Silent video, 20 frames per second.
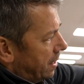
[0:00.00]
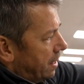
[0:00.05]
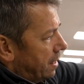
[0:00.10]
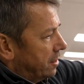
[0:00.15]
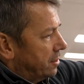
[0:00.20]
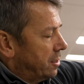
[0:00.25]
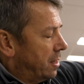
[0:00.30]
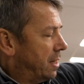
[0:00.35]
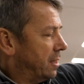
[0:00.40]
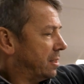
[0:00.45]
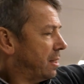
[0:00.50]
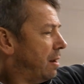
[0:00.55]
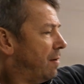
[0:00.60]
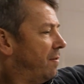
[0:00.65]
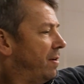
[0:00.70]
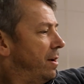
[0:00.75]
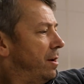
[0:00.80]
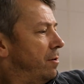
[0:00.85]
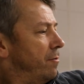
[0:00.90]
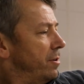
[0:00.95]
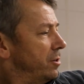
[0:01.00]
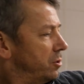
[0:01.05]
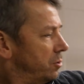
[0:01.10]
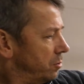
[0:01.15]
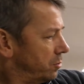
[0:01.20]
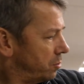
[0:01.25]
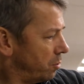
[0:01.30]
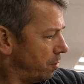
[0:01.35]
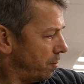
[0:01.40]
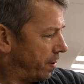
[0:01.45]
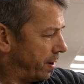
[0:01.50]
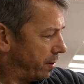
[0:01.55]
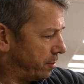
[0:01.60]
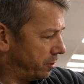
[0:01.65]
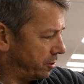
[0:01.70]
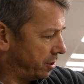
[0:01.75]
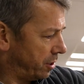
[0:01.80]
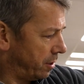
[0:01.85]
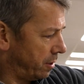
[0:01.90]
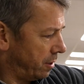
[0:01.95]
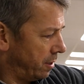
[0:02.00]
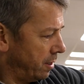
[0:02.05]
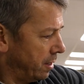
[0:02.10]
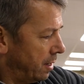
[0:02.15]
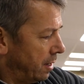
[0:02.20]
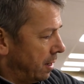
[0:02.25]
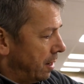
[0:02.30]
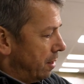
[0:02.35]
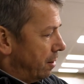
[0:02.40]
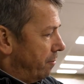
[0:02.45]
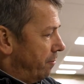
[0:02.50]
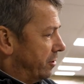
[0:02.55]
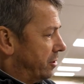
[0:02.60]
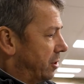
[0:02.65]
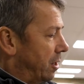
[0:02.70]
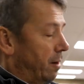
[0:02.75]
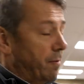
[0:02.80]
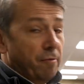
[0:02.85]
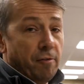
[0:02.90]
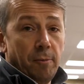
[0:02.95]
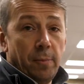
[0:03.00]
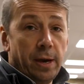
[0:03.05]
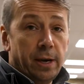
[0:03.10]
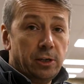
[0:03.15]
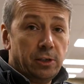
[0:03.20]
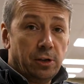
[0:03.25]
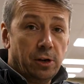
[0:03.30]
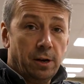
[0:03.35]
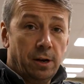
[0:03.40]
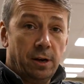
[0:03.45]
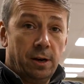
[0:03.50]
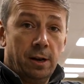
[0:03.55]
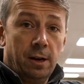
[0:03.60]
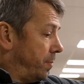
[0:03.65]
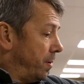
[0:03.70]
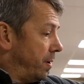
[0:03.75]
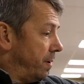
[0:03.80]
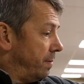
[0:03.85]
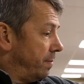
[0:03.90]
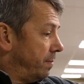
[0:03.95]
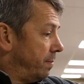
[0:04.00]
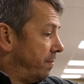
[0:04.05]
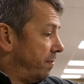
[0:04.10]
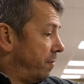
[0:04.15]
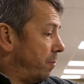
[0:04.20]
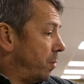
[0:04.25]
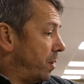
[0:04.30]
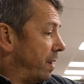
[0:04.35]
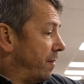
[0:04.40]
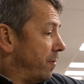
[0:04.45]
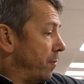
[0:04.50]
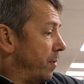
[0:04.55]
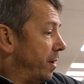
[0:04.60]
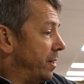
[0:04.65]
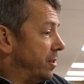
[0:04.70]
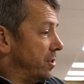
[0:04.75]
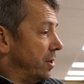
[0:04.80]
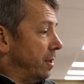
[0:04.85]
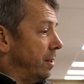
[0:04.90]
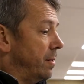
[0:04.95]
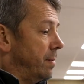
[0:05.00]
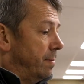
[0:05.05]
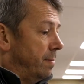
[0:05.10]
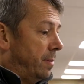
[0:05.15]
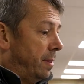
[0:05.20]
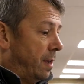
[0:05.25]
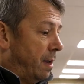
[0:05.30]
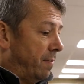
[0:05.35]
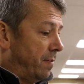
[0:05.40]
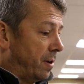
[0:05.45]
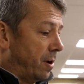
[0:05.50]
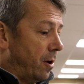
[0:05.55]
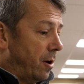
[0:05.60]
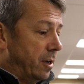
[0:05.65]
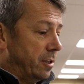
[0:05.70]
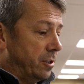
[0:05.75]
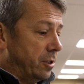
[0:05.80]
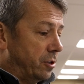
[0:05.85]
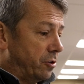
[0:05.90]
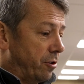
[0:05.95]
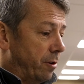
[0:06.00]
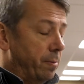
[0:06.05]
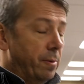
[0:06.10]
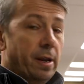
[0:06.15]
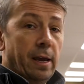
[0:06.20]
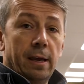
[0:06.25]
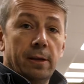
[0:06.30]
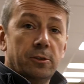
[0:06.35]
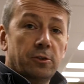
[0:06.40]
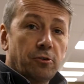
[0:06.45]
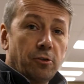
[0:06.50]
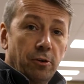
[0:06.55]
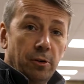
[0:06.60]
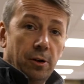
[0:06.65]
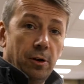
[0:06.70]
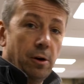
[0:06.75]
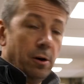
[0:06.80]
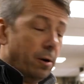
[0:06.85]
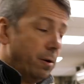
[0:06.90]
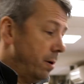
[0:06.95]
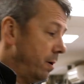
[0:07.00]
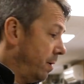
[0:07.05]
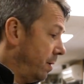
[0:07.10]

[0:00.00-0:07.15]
So that's lovely, an original door panel showing original information, but for whatever reason, the other guys just trimmed it and screwed it on.